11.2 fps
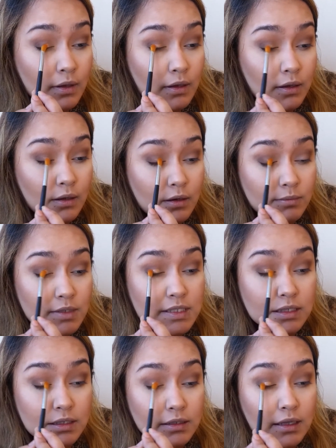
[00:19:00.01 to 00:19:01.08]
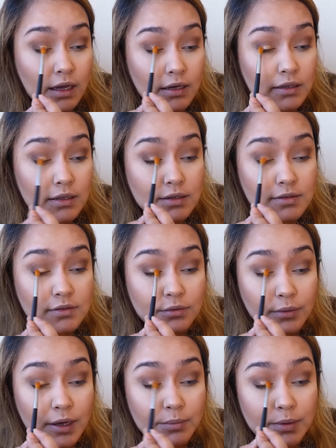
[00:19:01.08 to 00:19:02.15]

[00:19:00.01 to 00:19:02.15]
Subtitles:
And I'm just gonna kind of like swipe